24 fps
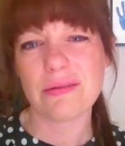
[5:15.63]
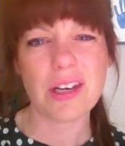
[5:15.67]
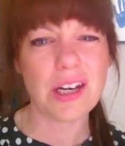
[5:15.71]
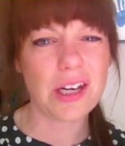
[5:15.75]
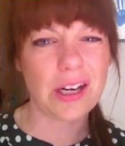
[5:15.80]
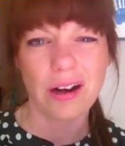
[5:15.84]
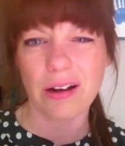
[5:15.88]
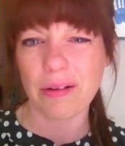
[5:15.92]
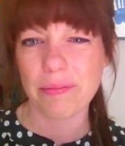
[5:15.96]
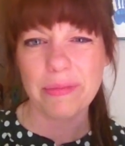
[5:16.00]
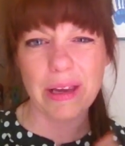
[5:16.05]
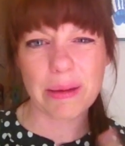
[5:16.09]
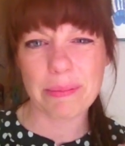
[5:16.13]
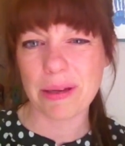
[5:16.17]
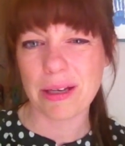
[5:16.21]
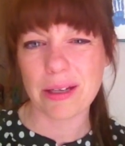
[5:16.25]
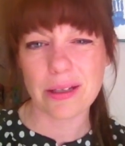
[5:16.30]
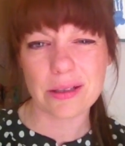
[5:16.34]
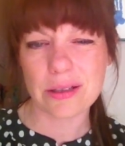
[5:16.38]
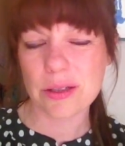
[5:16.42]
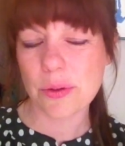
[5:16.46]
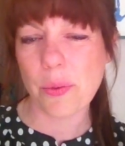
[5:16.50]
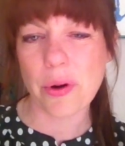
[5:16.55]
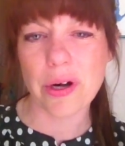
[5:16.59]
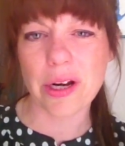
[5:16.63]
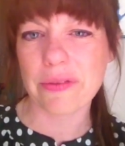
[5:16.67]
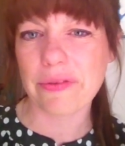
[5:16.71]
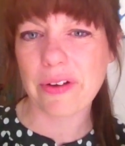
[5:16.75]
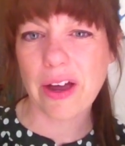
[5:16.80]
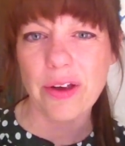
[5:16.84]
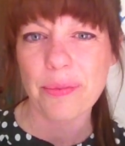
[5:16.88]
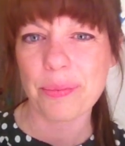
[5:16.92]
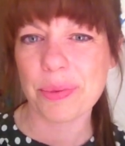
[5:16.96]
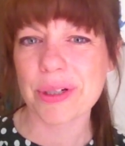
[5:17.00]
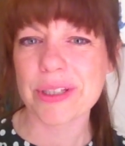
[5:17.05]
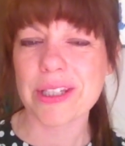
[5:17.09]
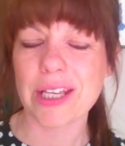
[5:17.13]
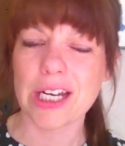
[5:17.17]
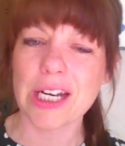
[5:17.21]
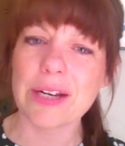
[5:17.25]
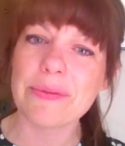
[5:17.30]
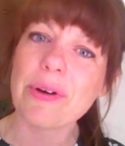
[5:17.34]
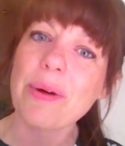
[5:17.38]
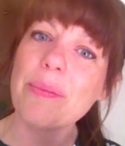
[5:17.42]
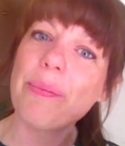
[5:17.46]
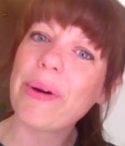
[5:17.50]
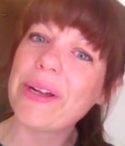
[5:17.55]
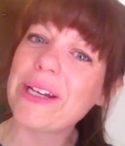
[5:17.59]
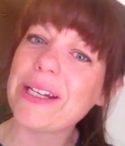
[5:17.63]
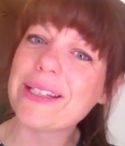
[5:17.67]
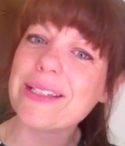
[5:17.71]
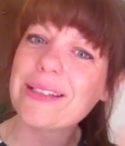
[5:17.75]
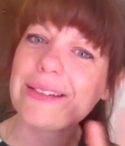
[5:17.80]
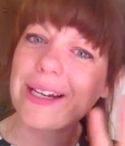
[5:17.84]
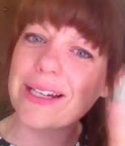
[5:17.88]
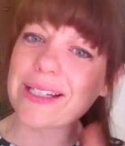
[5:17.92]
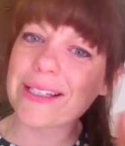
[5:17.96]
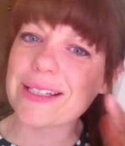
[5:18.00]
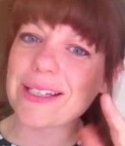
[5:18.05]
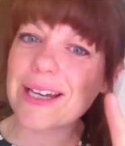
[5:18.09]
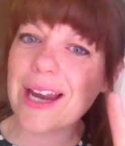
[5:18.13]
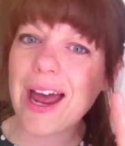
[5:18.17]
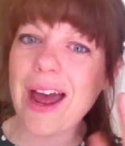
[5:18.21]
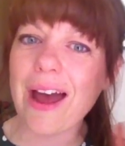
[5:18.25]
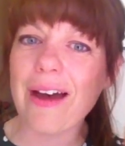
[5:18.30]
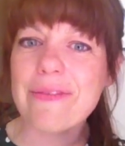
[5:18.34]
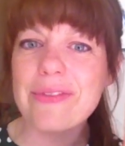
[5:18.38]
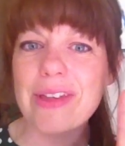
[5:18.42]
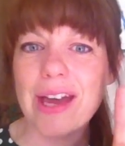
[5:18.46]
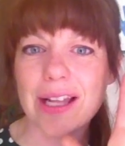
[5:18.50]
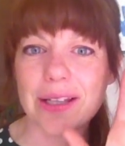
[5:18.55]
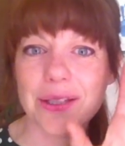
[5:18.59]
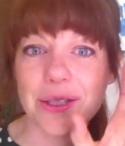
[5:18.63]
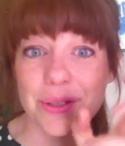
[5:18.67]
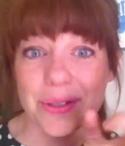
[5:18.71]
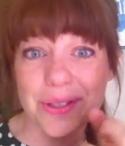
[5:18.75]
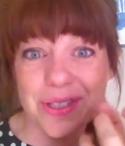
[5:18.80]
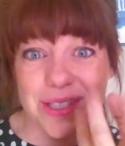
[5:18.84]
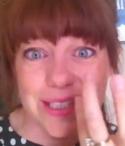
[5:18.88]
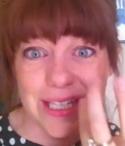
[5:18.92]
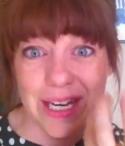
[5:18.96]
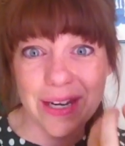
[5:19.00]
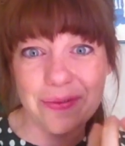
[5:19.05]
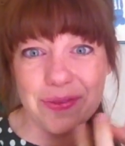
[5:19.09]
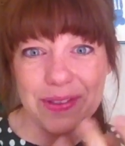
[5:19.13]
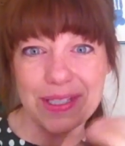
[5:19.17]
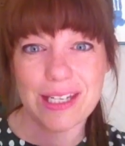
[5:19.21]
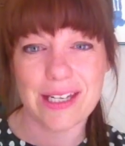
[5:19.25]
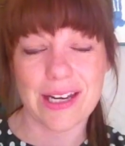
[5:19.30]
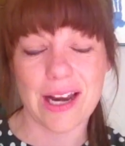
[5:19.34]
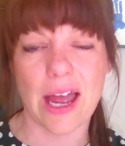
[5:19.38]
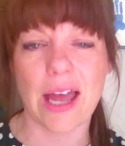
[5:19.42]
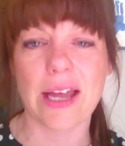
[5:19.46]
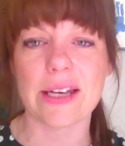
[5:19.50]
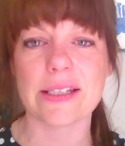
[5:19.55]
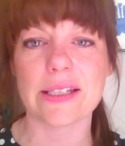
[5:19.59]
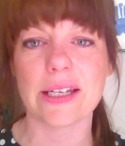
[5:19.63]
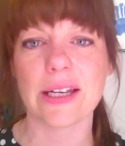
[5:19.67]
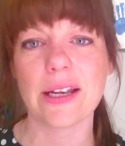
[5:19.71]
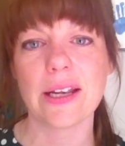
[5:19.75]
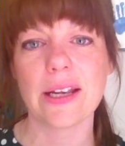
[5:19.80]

maybe 25% of them, but it's nice to have that little safety net.